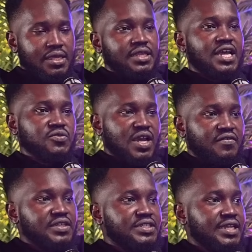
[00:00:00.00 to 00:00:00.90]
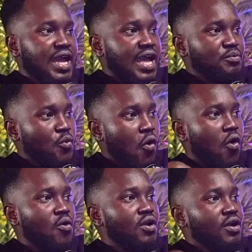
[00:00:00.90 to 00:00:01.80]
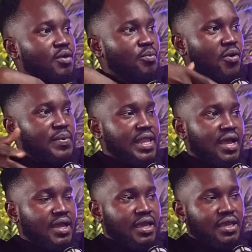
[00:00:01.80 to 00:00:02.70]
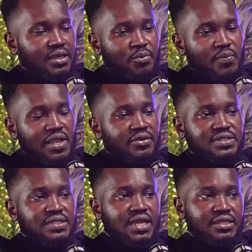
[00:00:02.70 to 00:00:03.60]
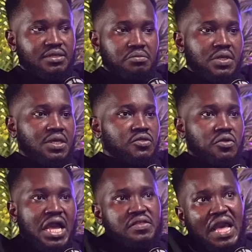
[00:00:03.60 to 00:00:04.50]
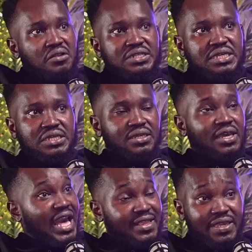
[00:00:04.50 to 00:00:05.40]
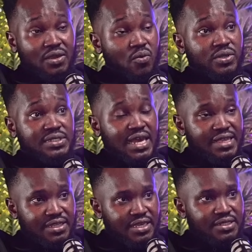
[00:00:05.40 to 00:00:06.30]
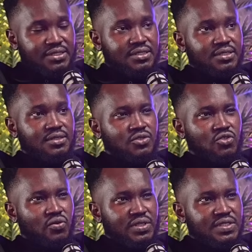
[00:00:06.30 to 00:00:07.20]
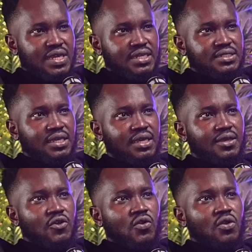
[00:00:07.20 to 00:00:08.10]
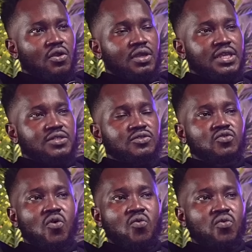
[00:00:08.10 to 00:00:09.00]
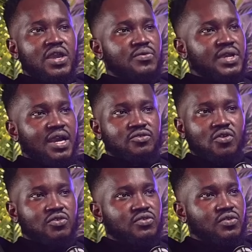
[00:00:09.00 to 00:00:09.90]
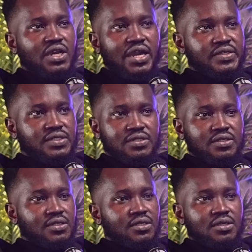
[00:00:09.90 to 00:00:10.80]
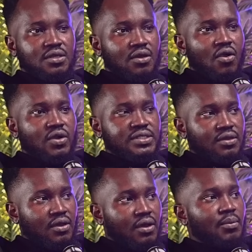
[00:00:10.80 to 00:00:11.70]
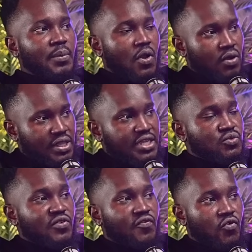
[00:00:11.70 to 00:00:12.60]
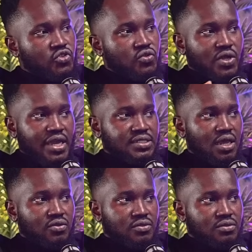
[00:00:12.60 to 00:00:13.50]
that's why even Cheddar had more popularity than him. So I think it was Ghanaians showing these guys there's no way we can talk to you guys unless we vote you guys out.